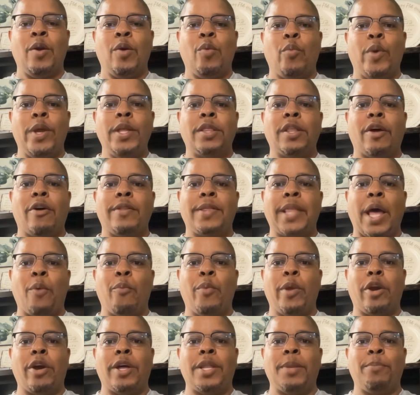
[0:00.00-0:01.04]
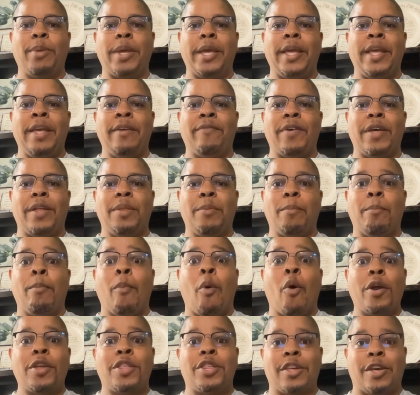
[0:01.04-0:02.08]
We learn that we're going to be even
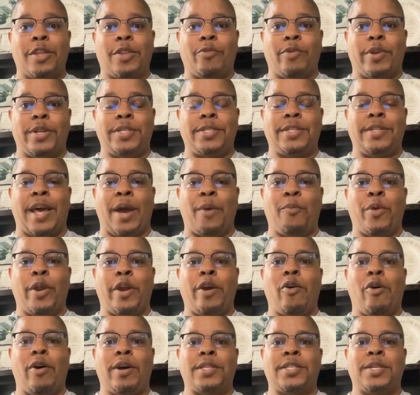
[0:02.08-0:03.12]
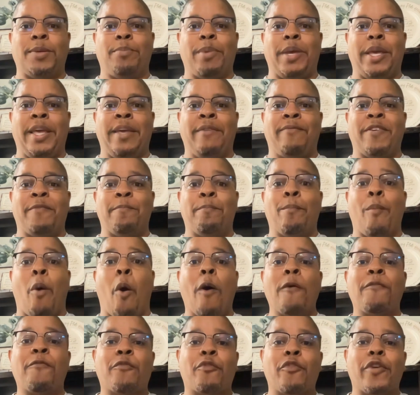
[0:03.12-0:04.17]
more generous, that we're going to be even
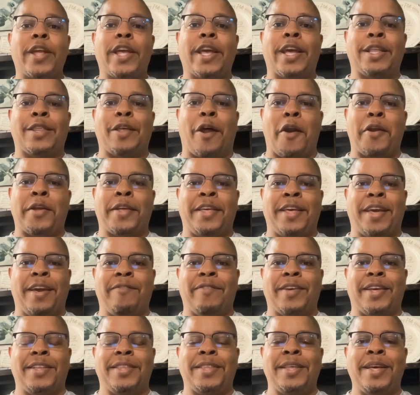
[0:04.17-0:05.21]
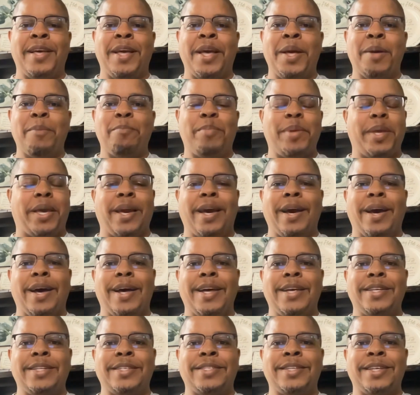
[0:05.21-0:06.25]
more free in our giving,
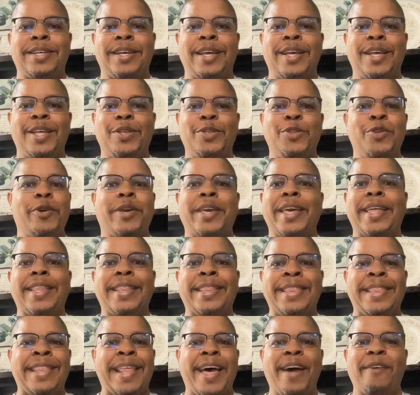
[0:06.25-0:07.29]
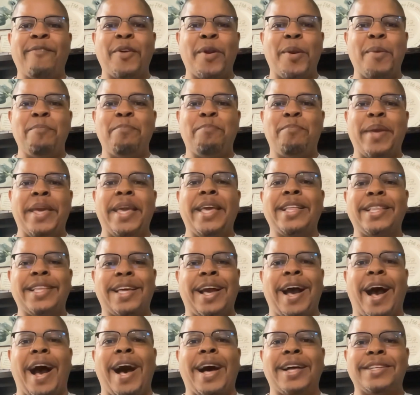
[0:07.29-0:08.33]
because you can never beat
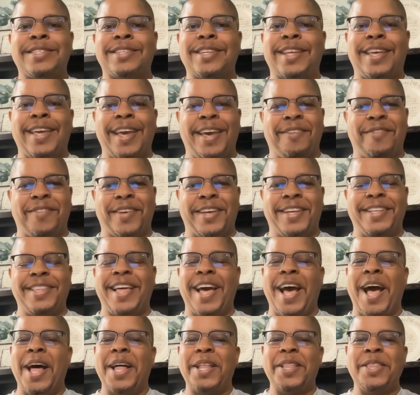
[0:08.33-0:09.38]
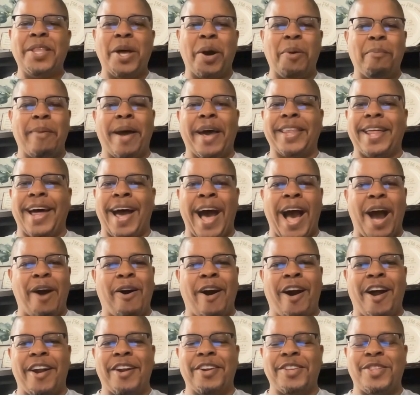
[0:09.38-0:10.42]
God's giving no matter how
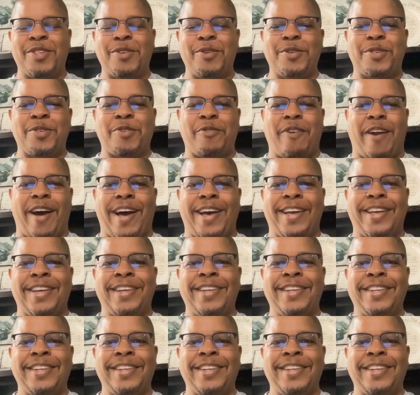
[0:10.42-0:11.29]
hard you try.